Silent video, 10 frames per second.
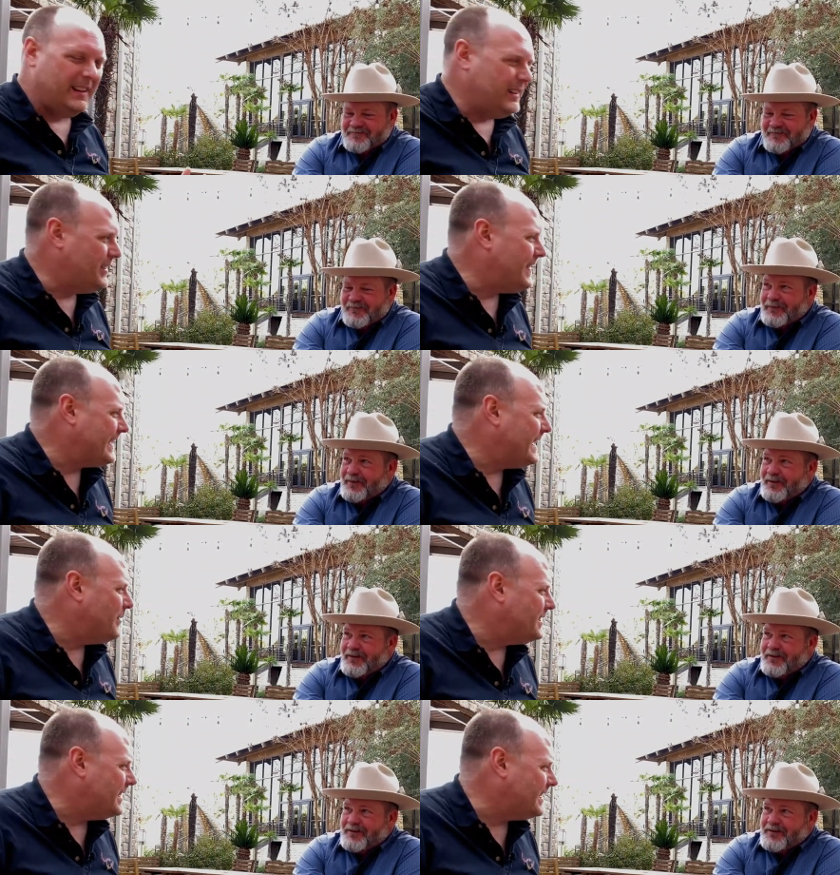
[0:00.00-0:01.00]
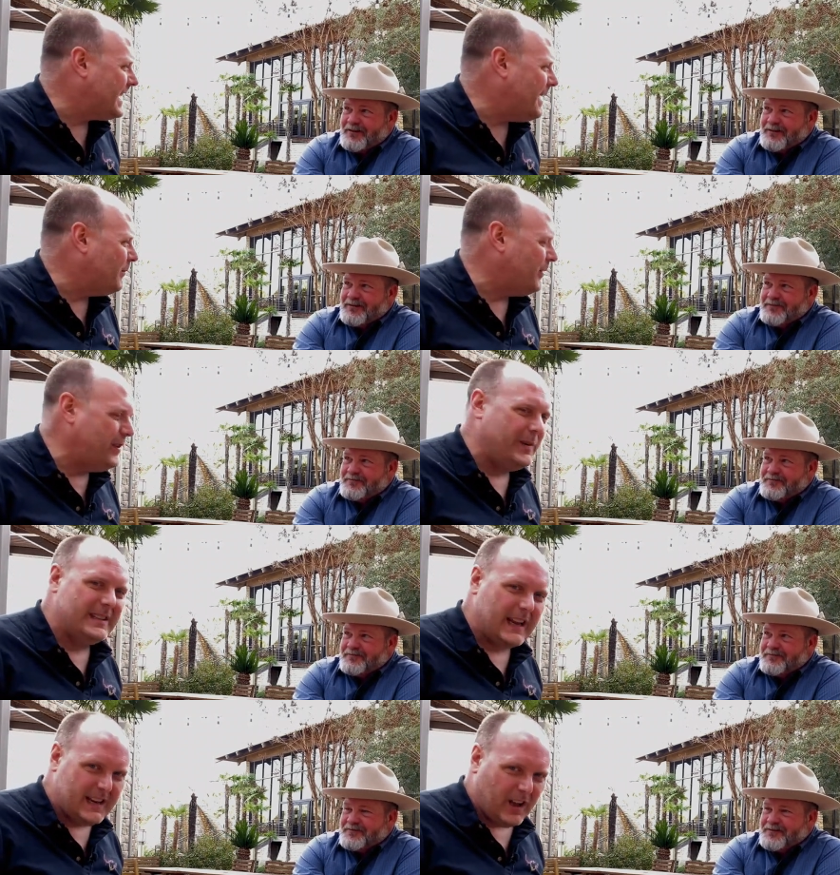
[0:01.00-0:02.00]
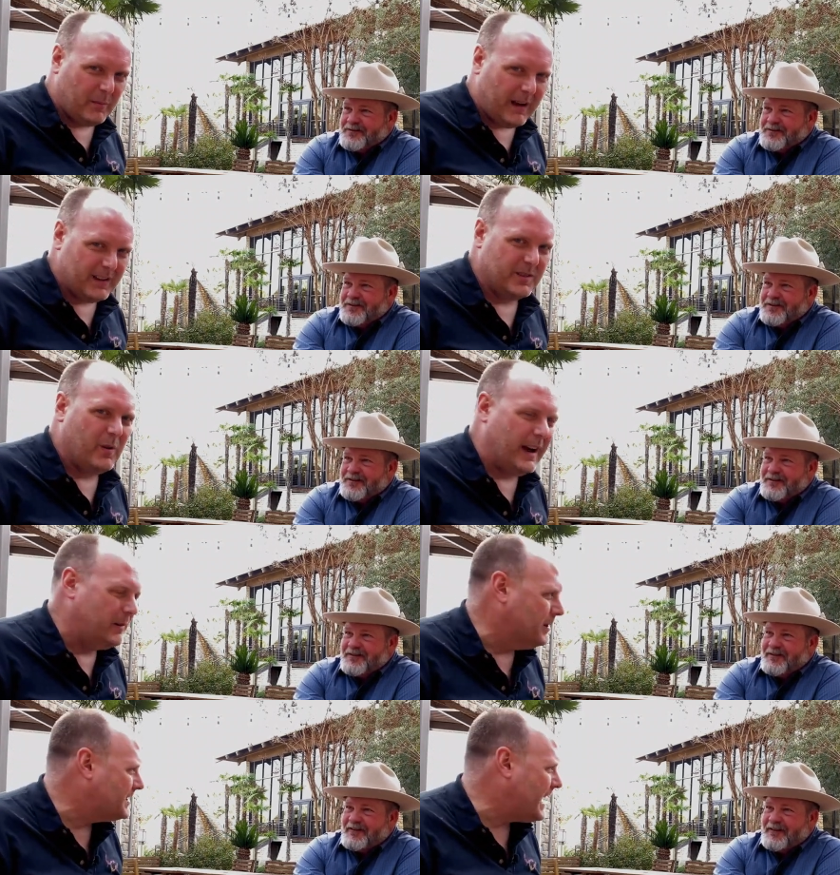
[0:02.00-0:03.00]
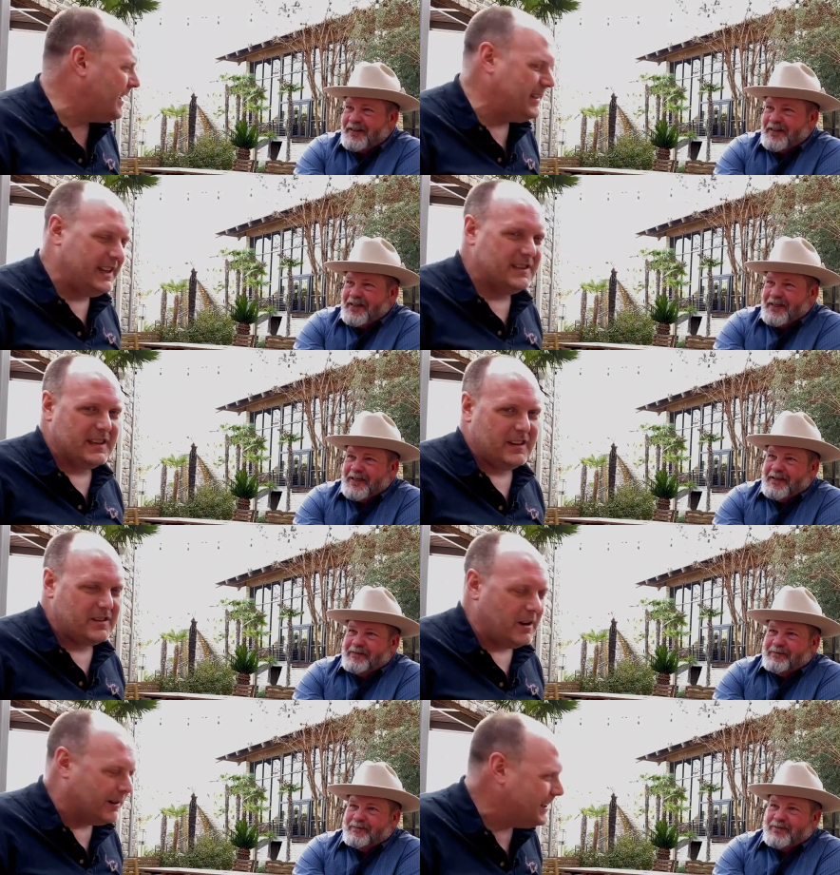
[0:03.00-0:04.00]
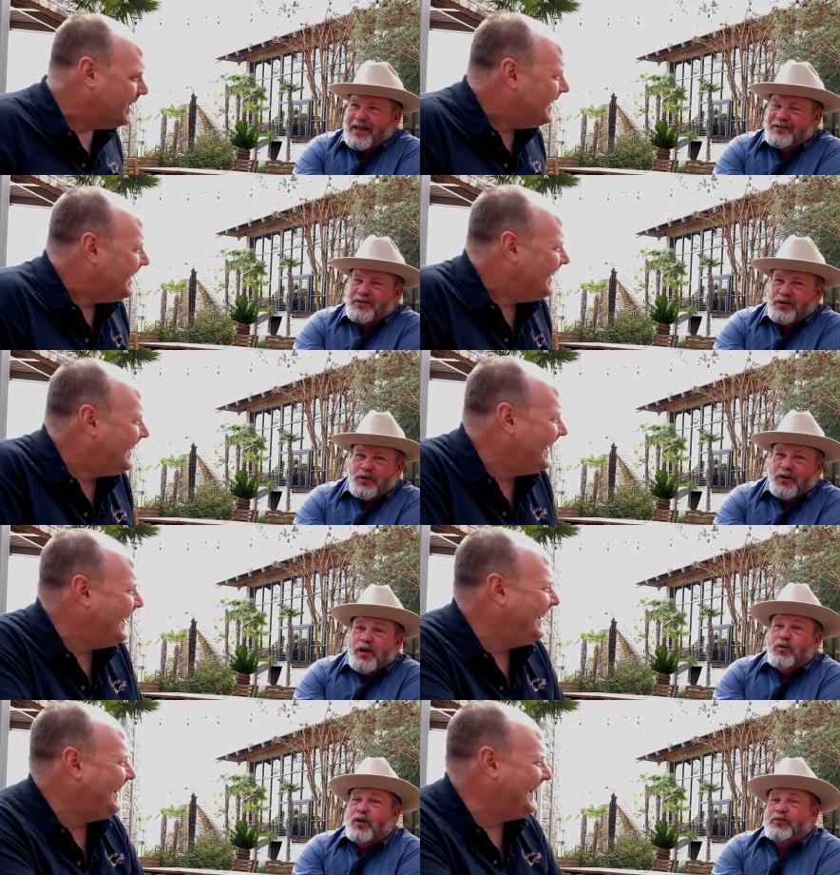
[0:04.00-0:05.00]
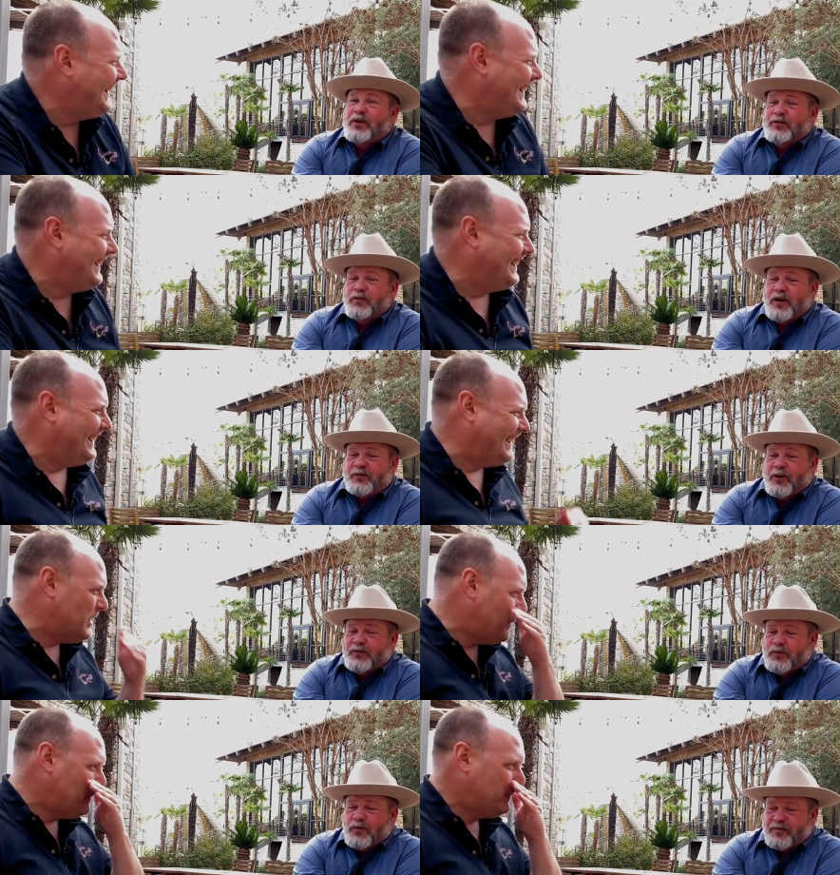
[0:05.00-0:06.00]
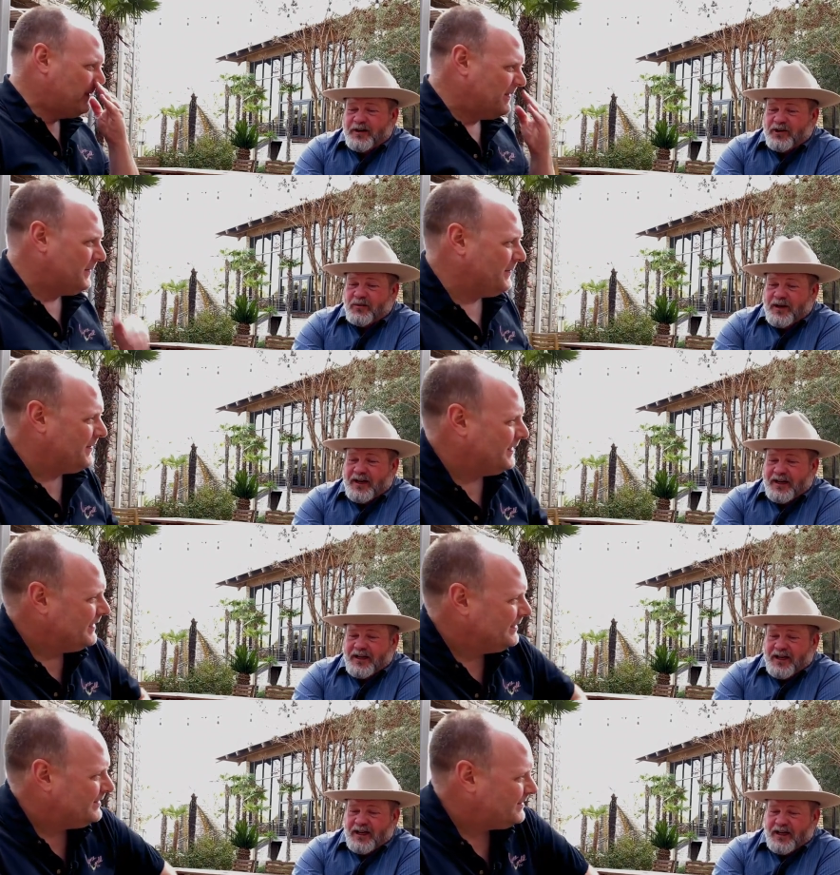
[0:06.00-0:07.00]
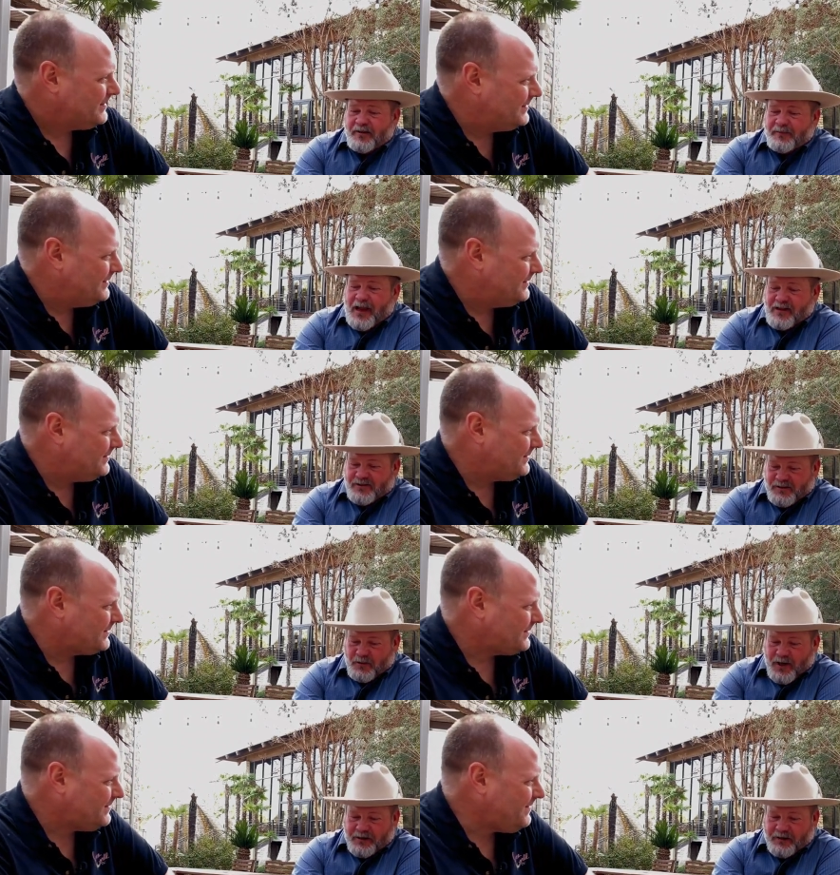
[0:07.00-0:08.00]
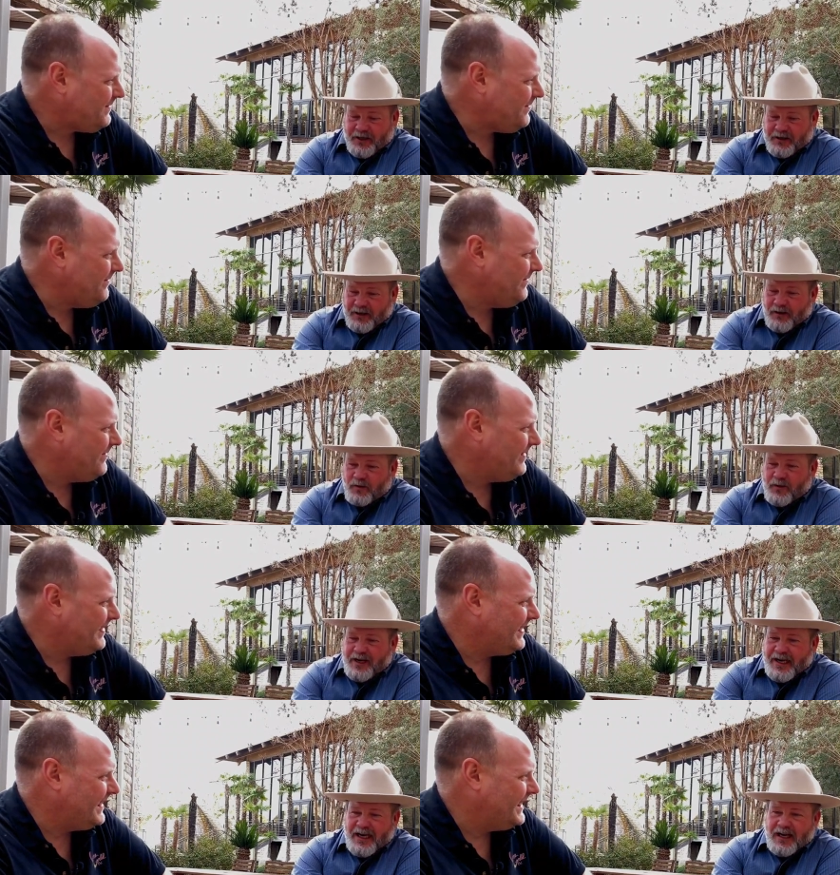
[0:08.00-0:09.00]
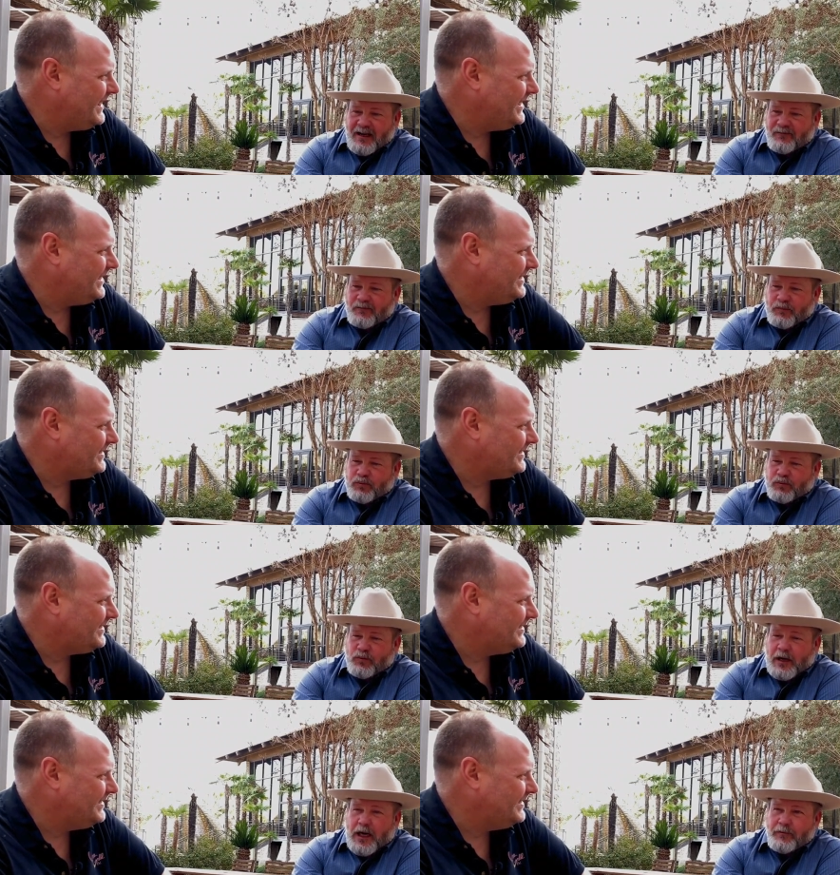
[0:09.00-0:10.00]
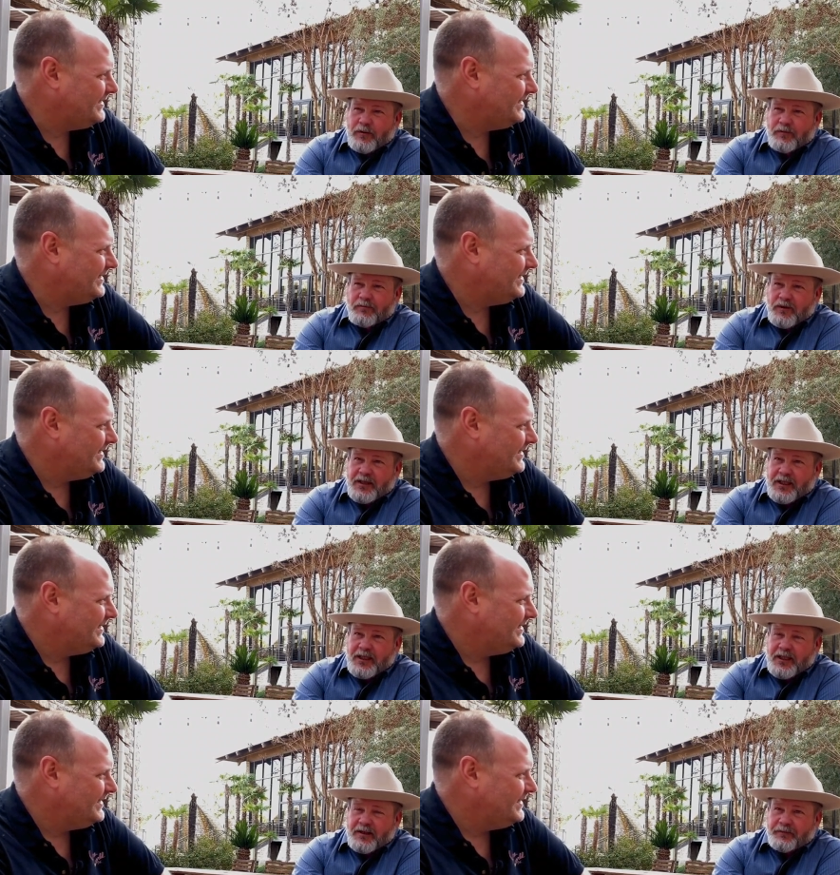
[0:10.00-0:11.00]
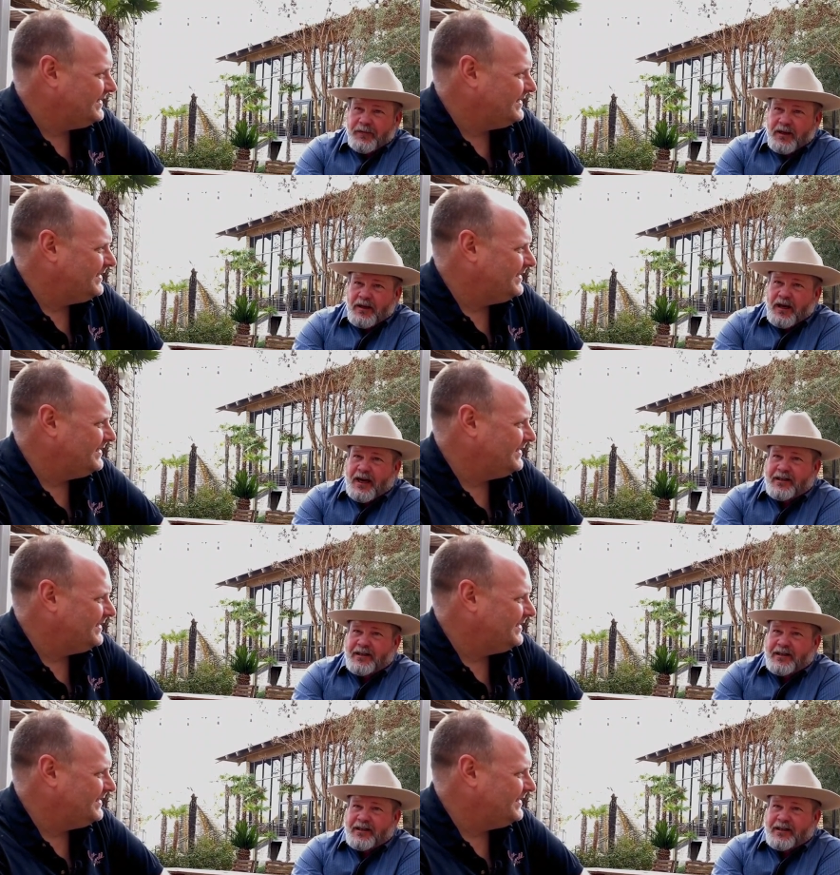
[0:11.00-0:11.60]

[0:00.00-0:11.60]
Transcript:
Speaker 1: the fact I was at the time reviewing ten dollar bottles of wine was kind of the inside joke. That's cool. Well, if you ever if you
Speaker 2: ever want to make your way um, out to the winery, we have probably I